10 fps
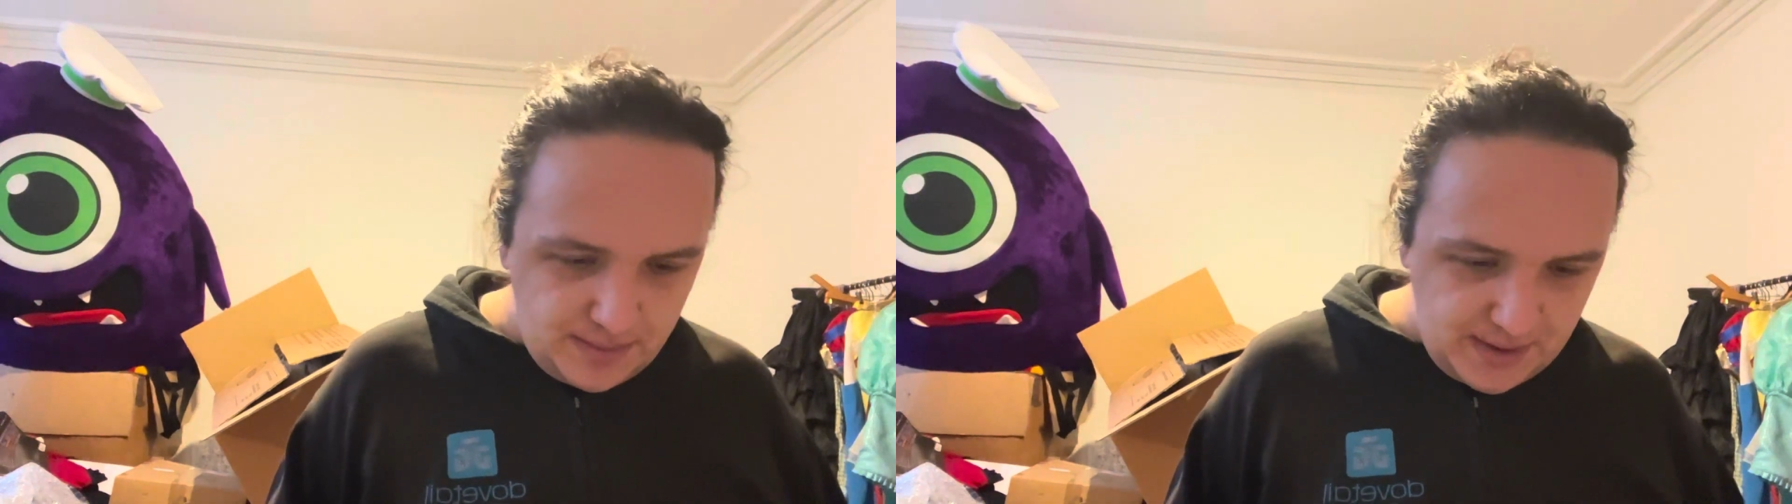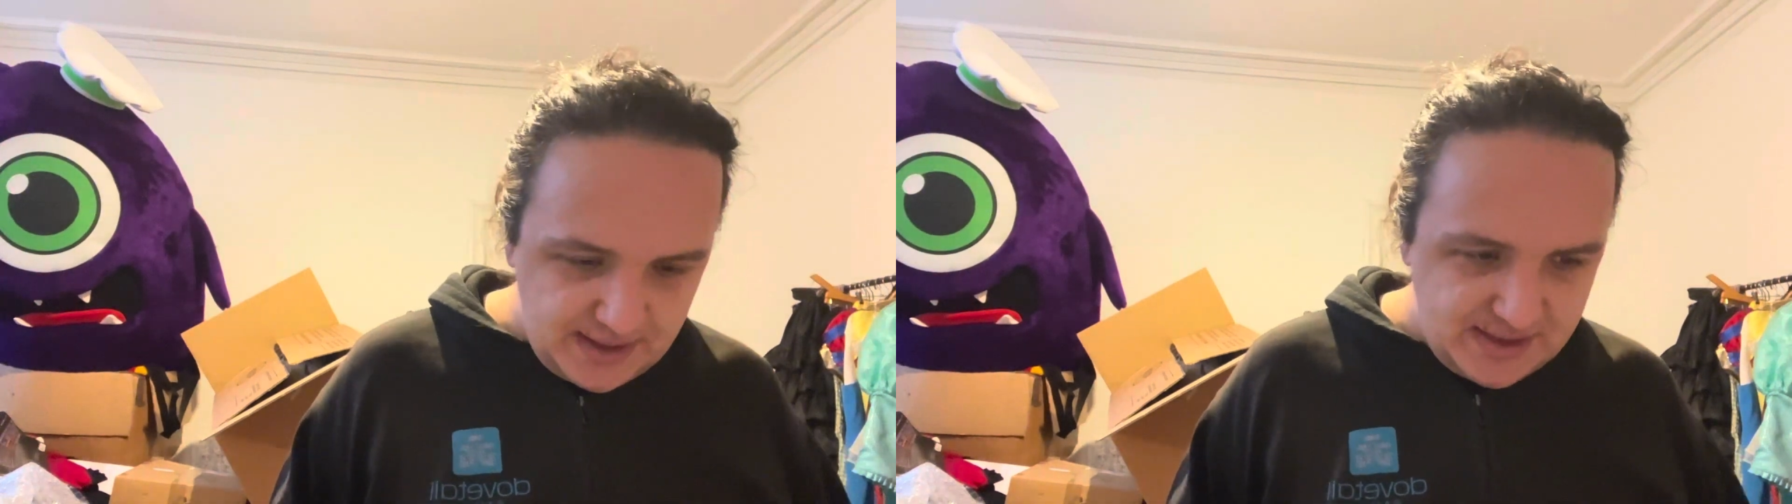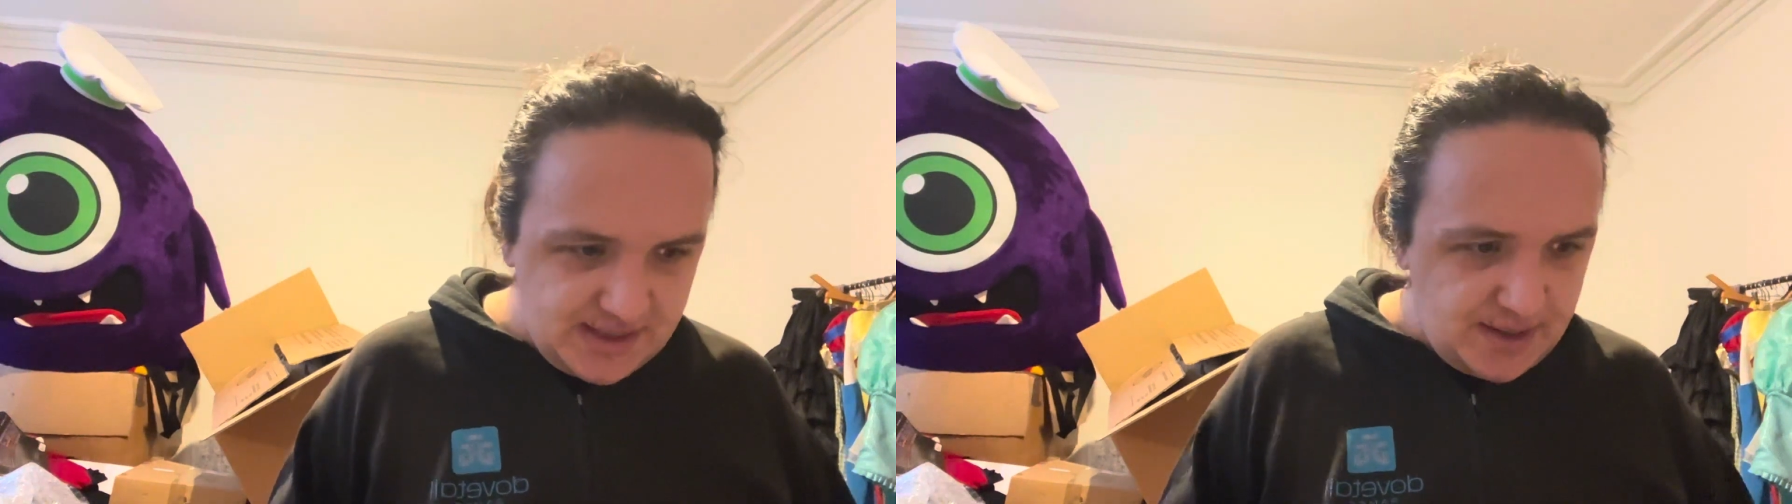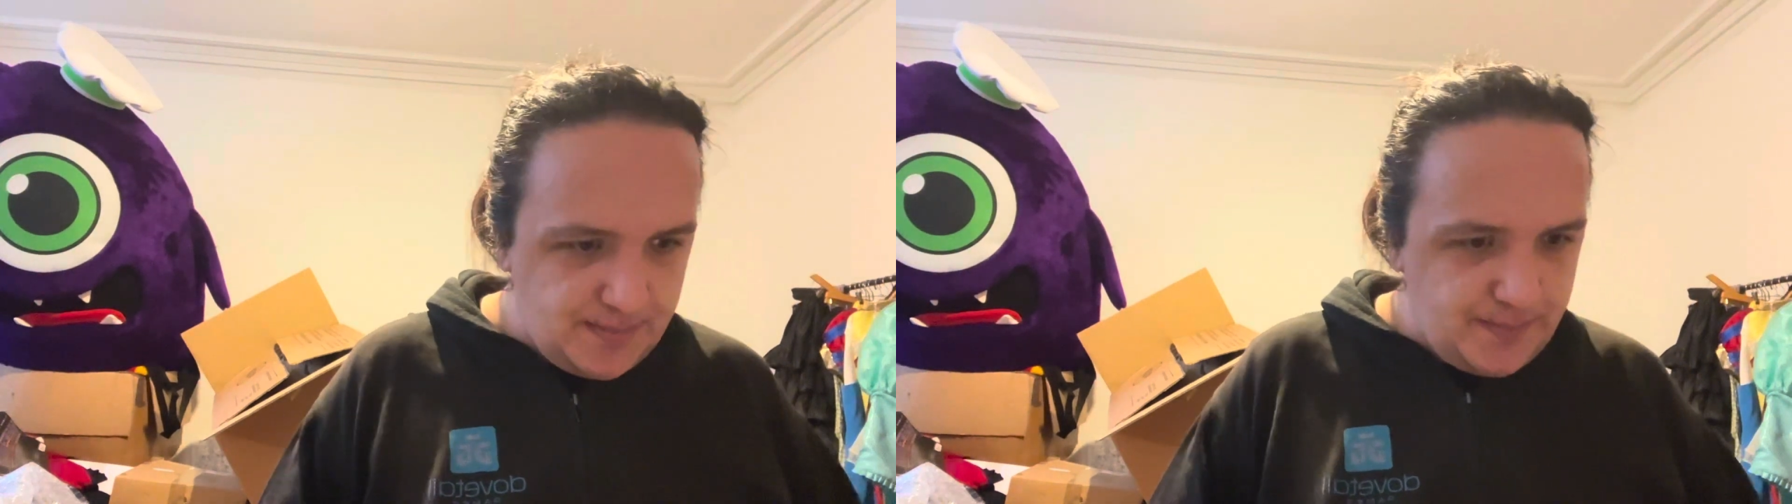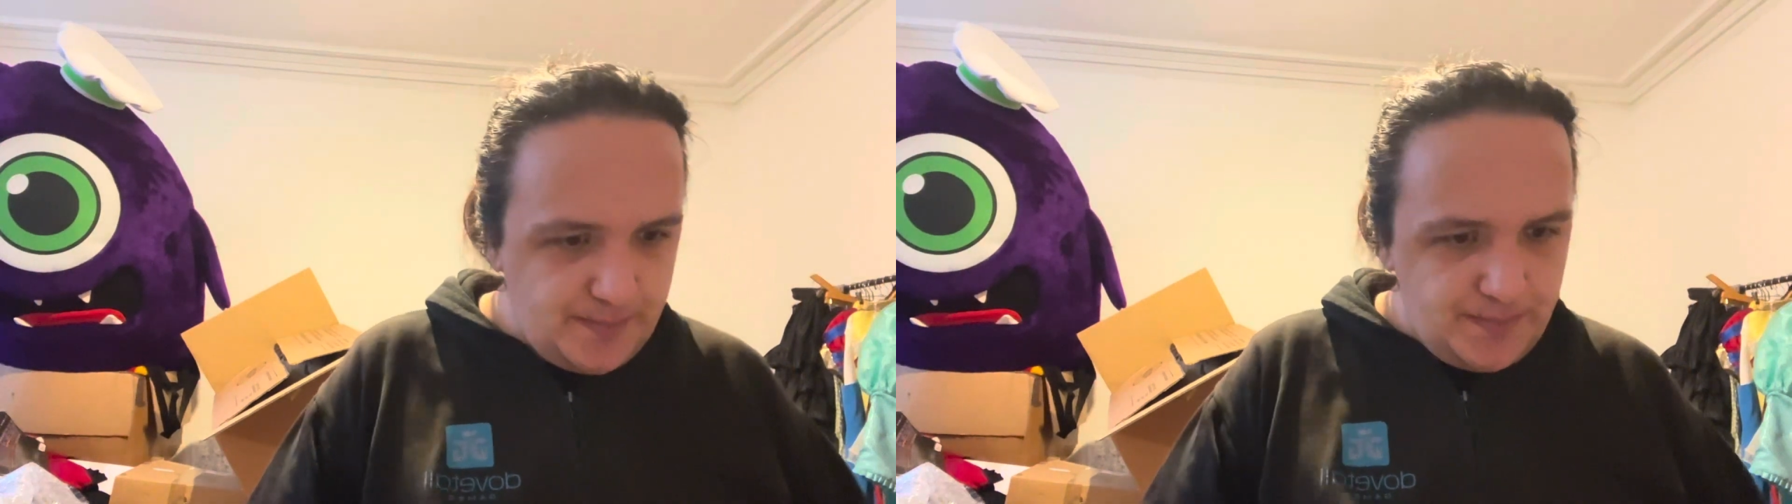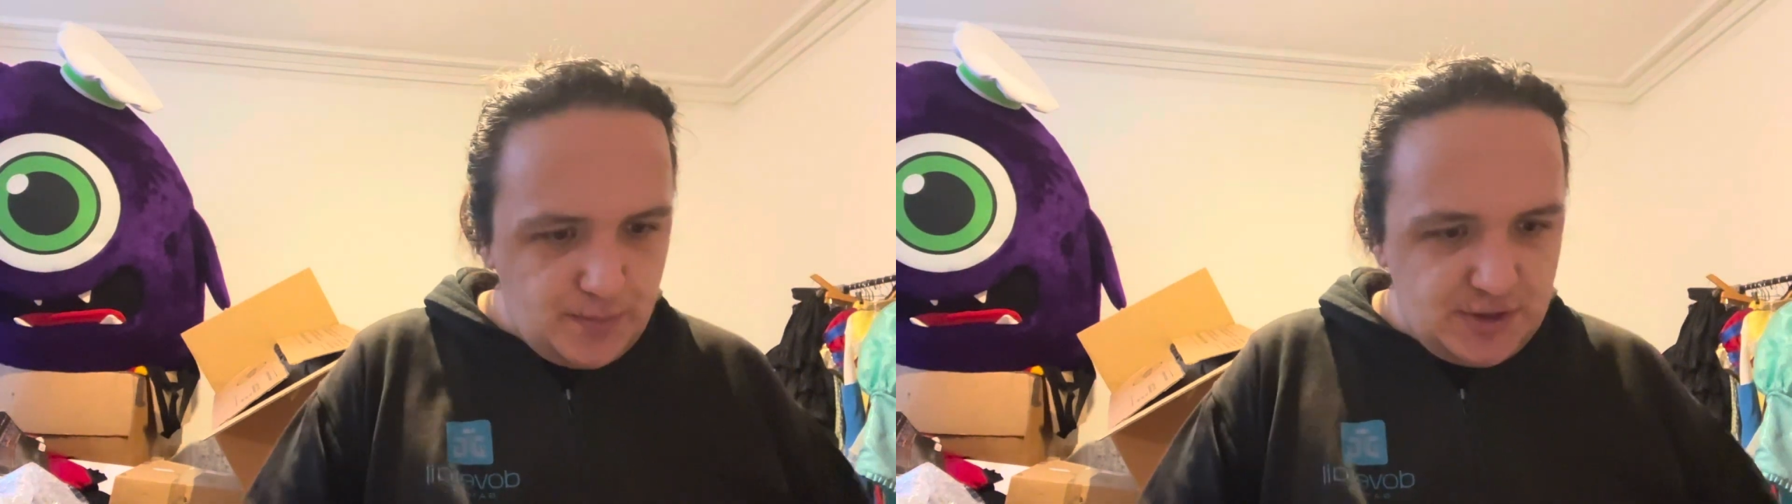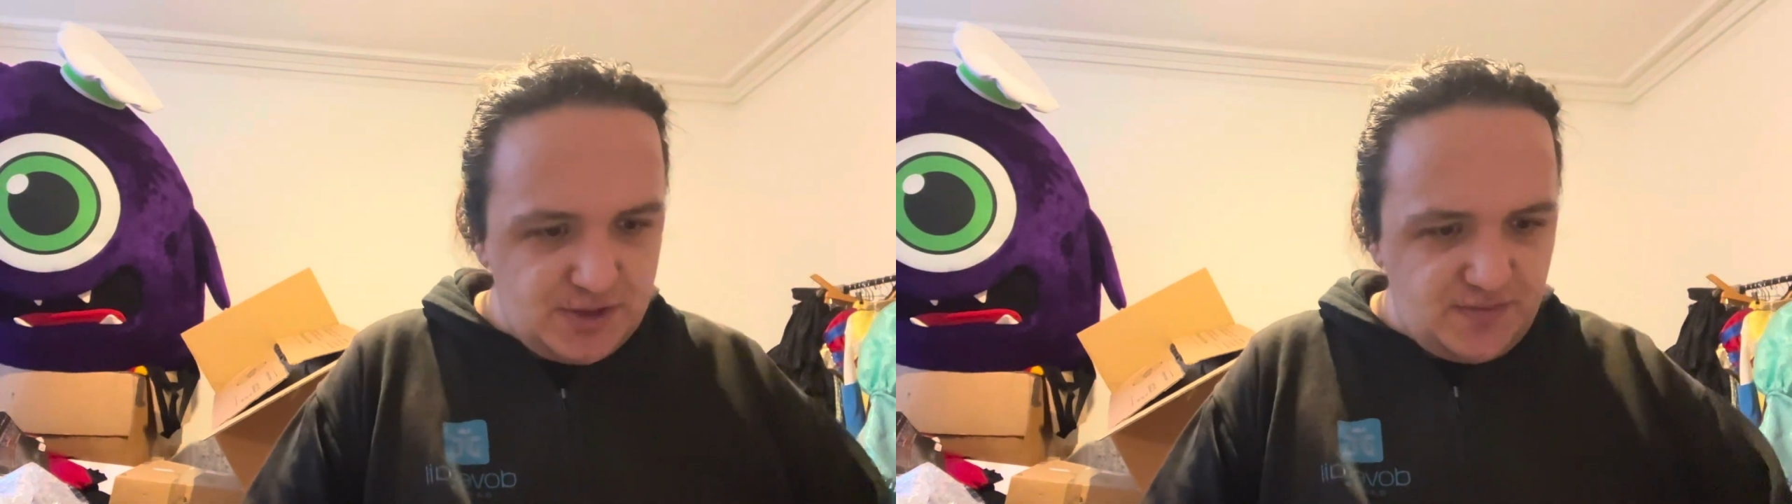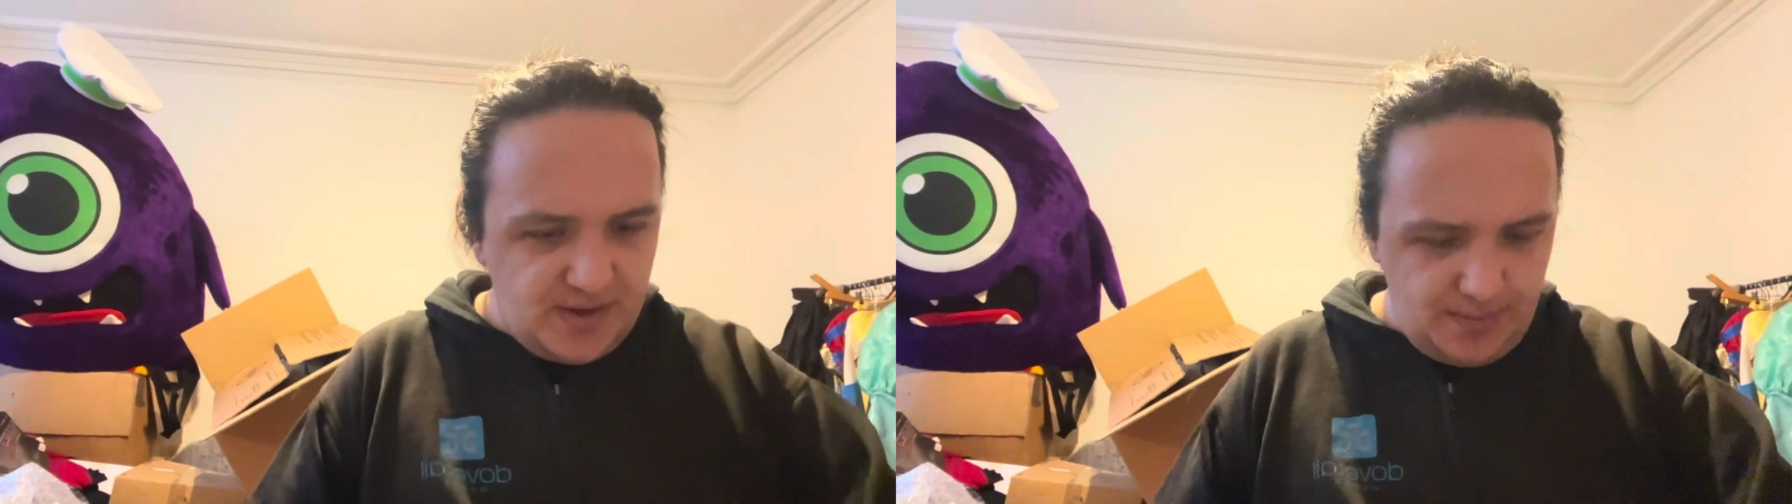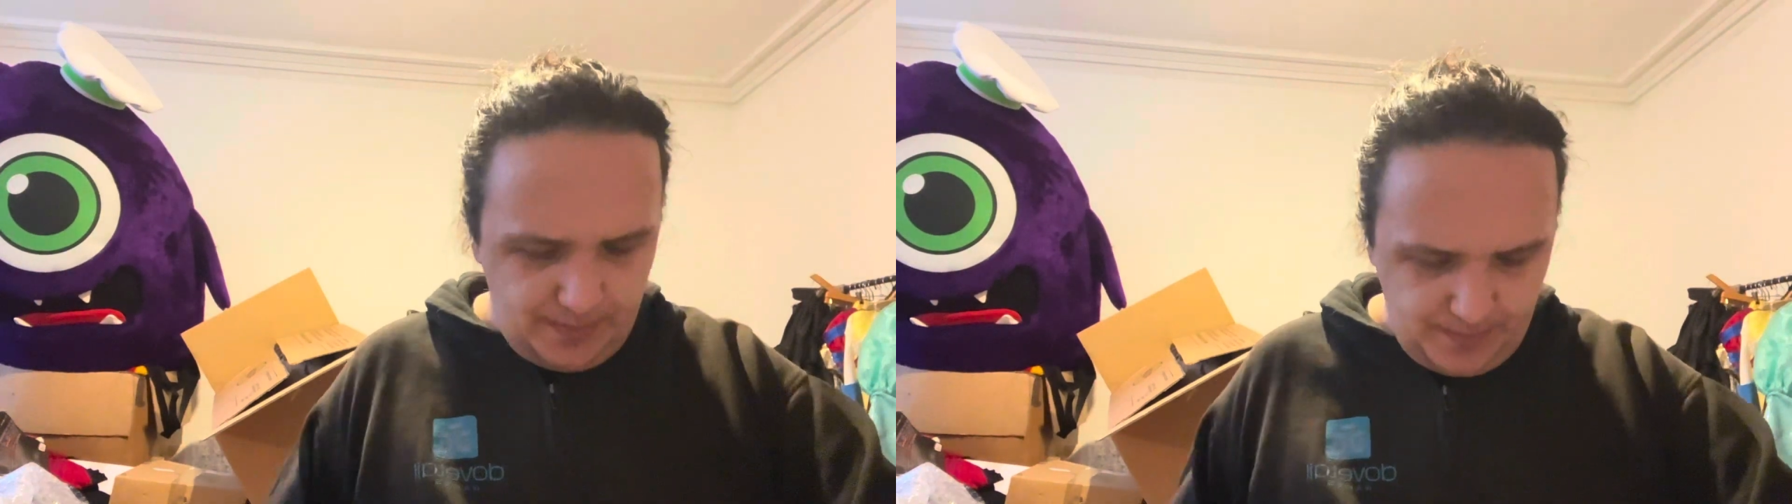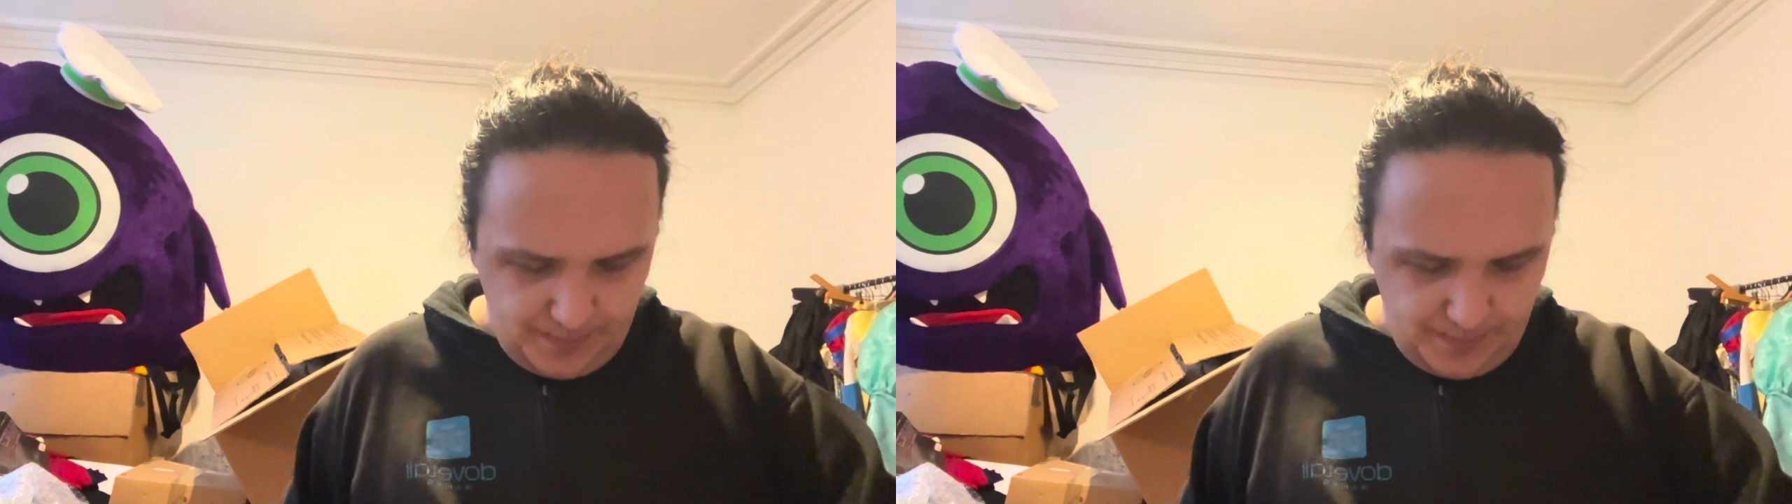I can see, which is fine.